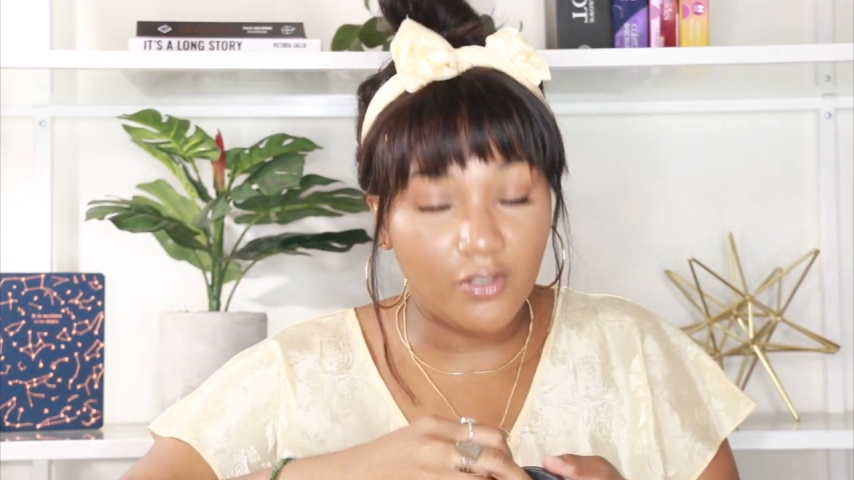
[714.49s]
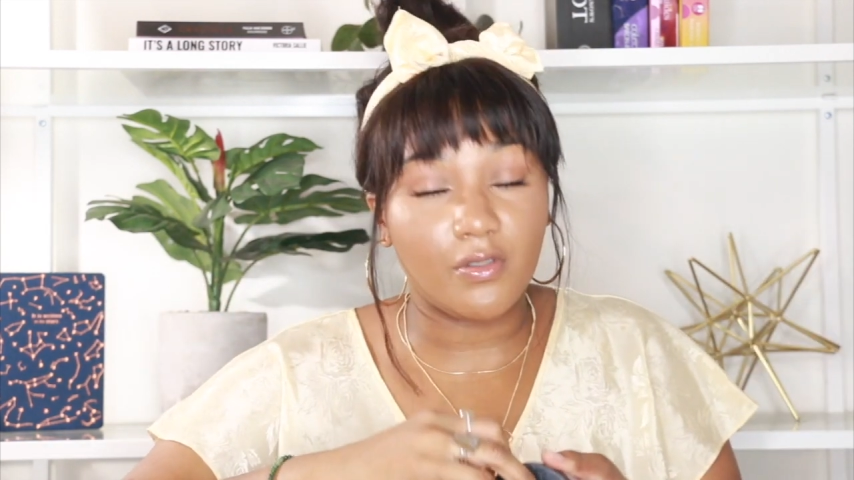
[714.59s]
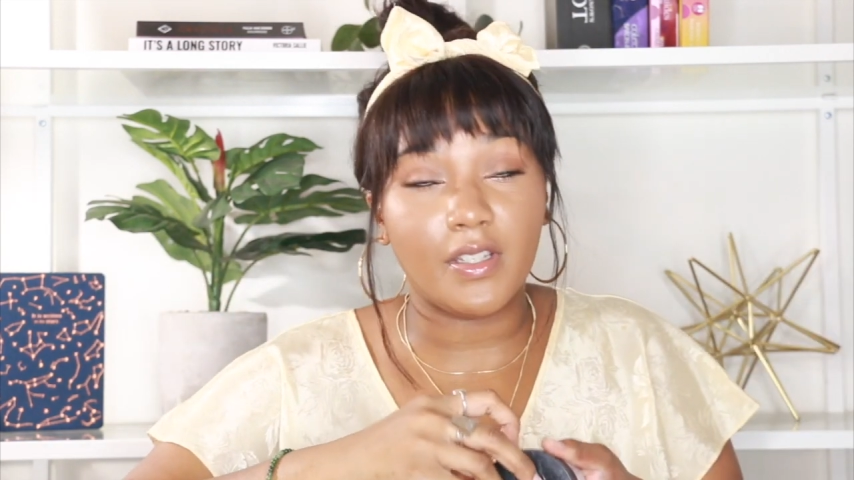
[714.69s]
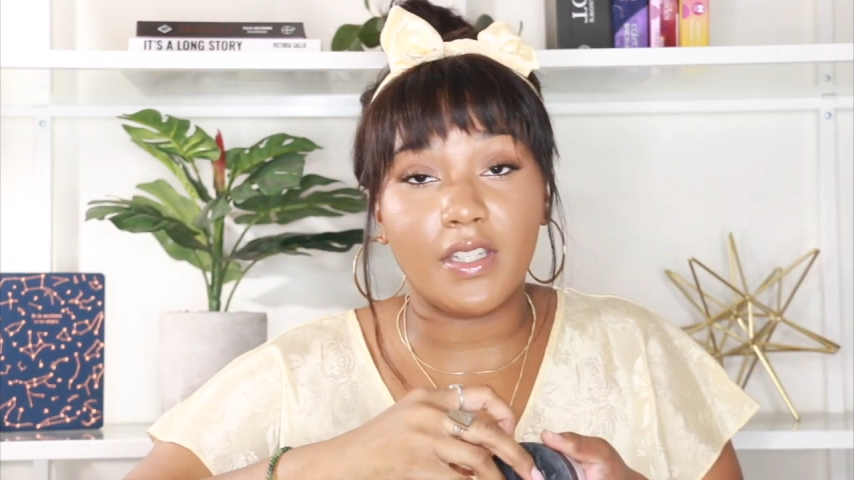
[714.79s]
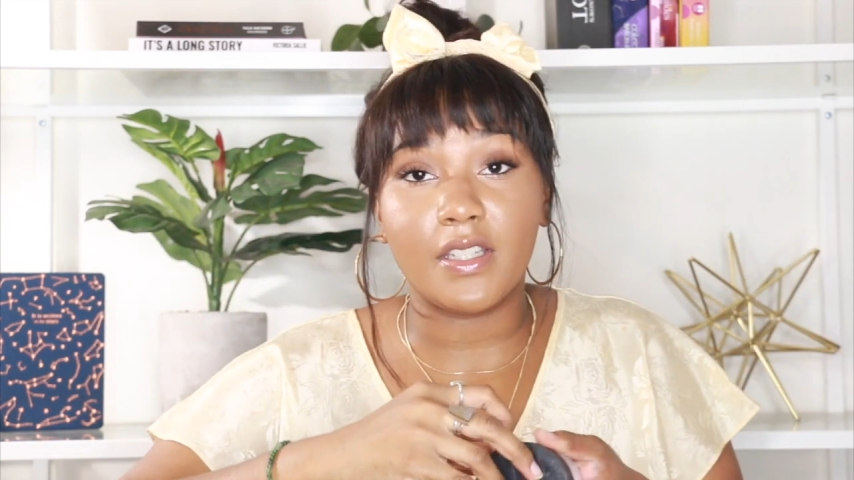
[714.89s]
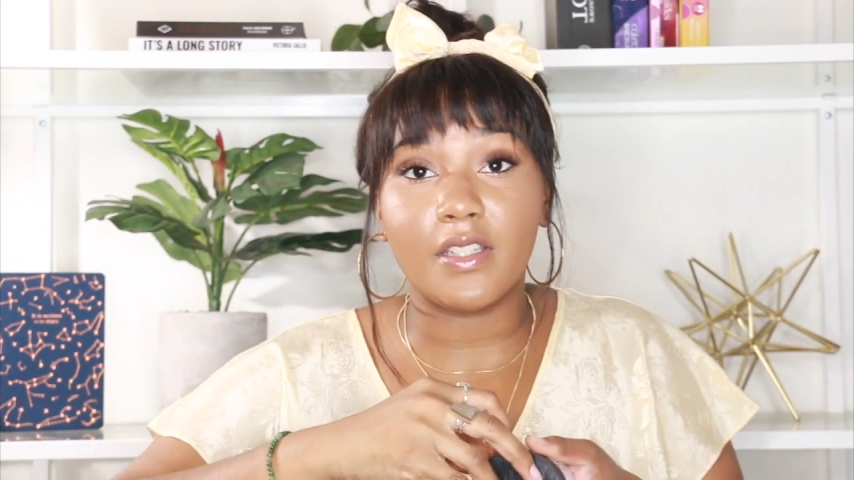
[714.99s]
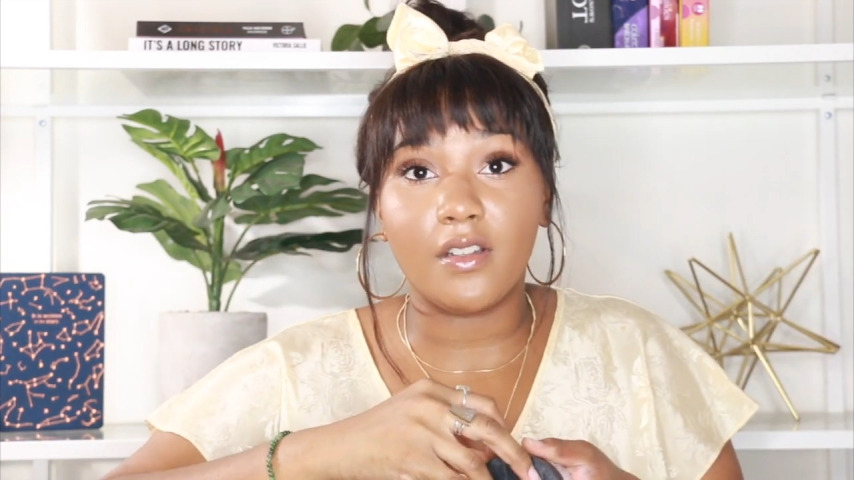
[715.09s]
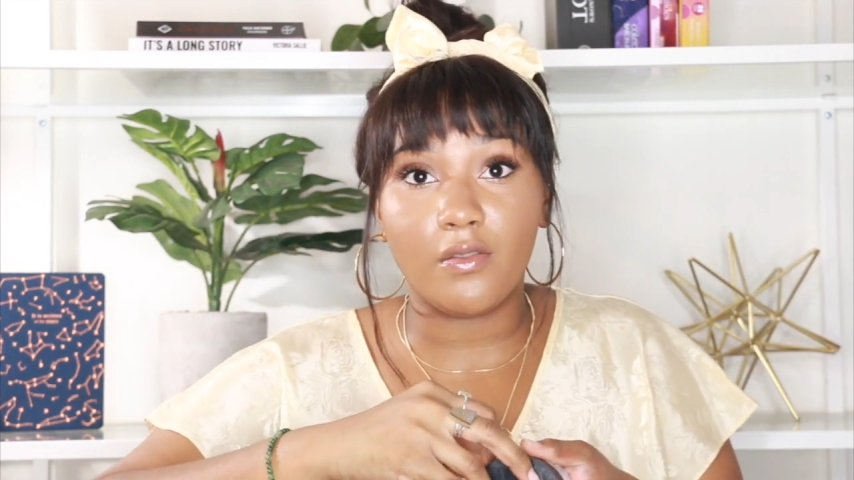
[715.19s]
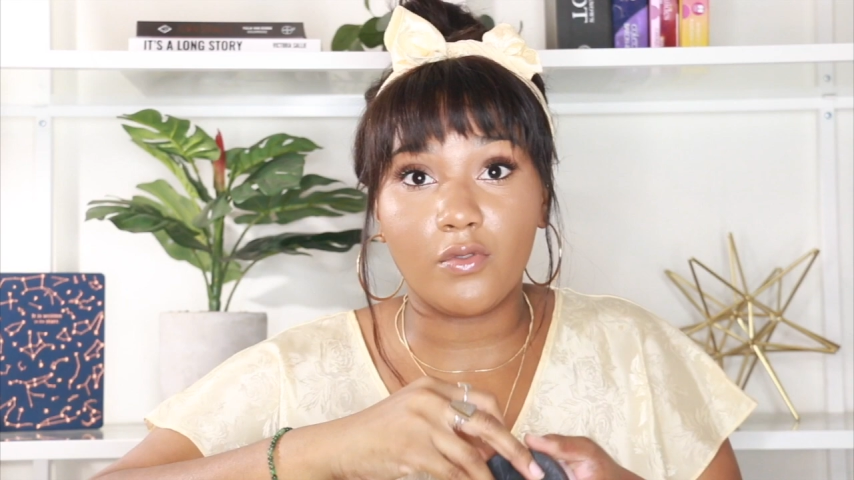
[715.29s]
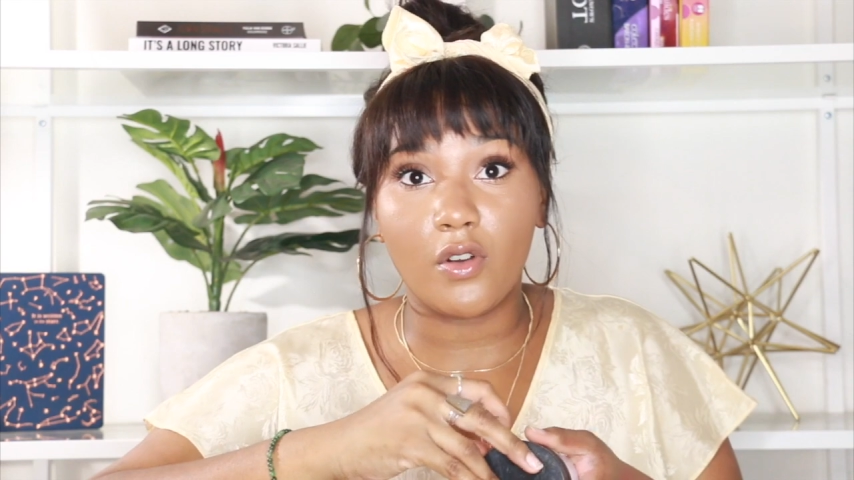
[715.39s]

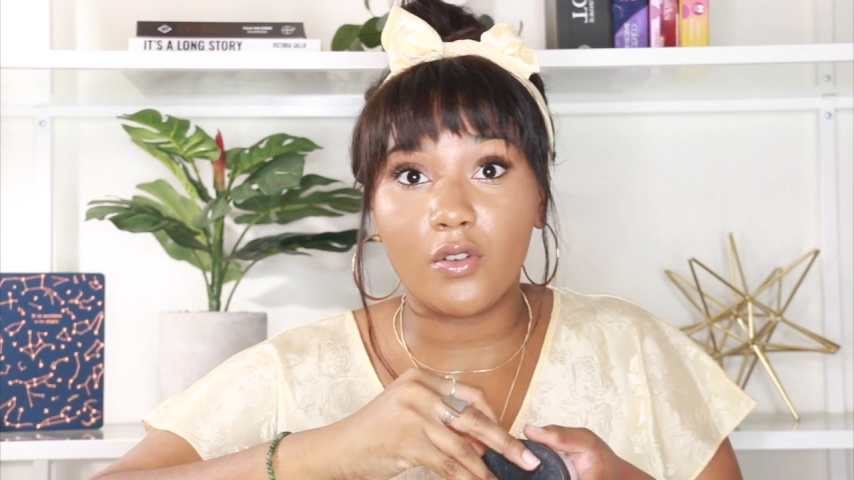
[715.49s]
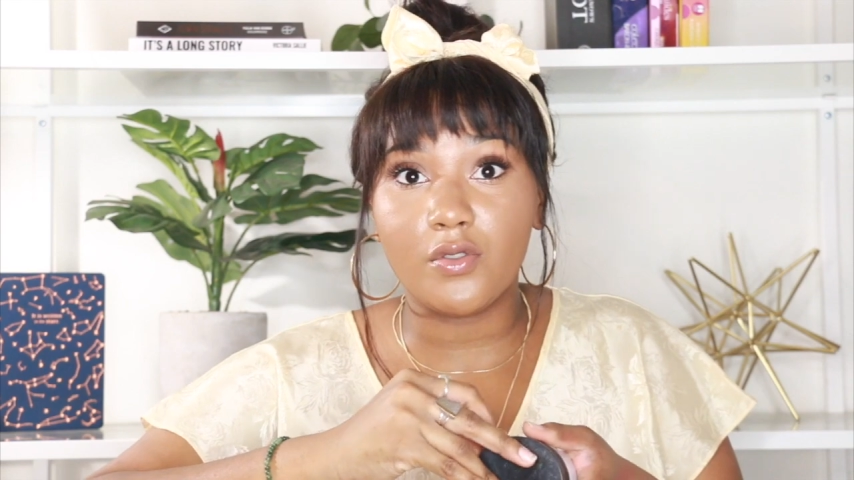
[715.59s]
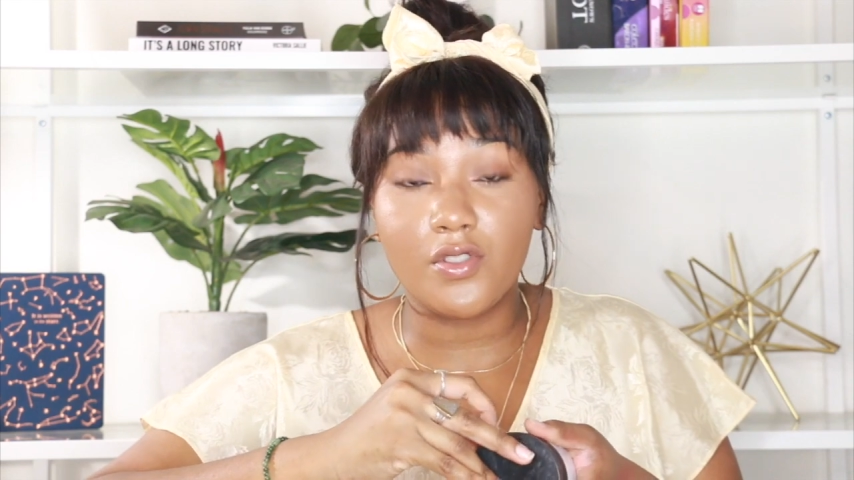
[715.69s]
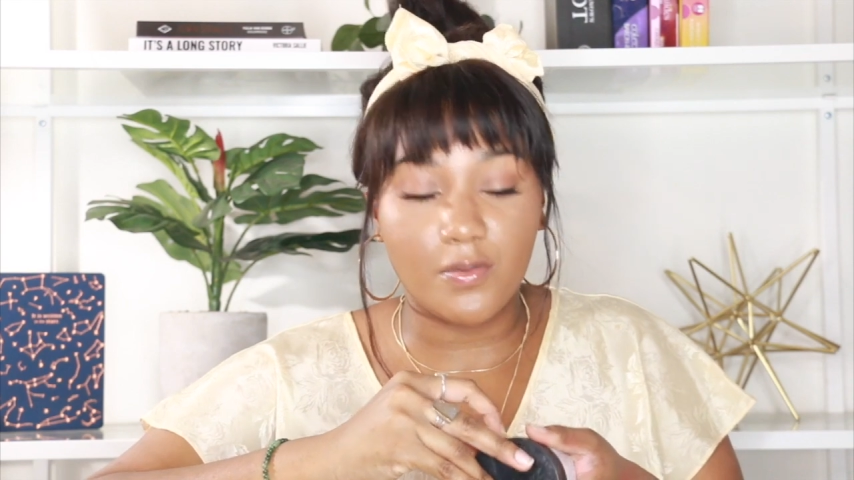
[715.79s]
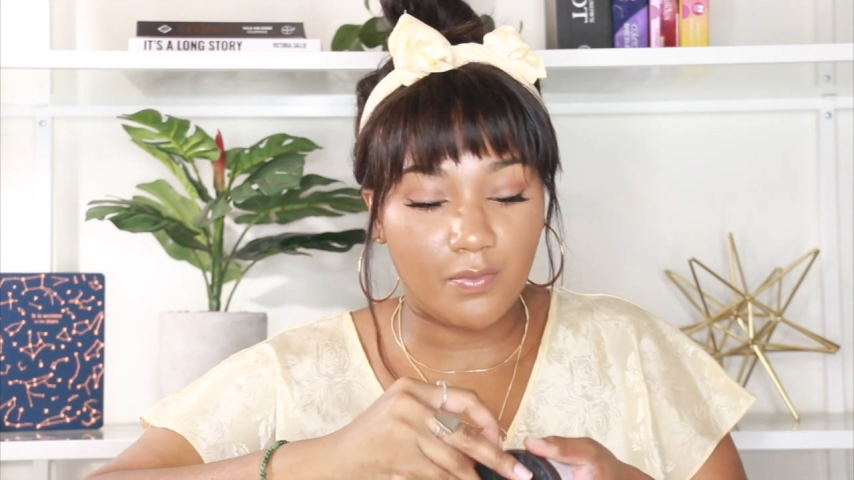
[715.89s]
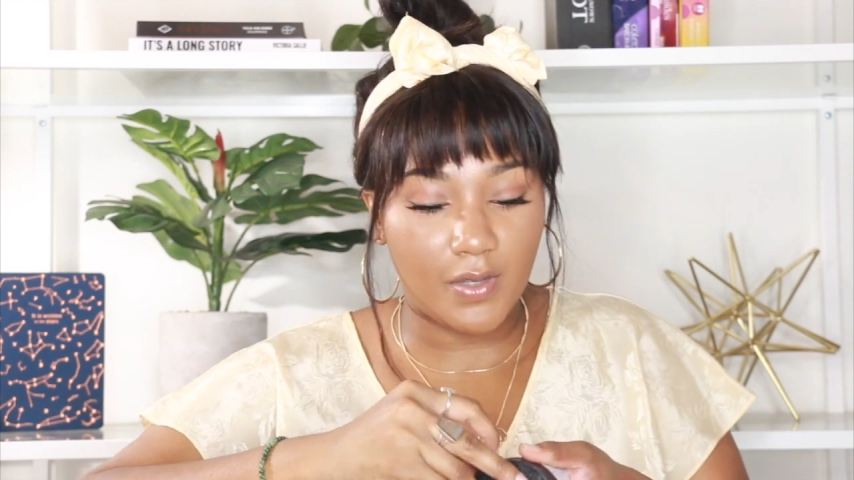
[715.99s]
ingredient of rose,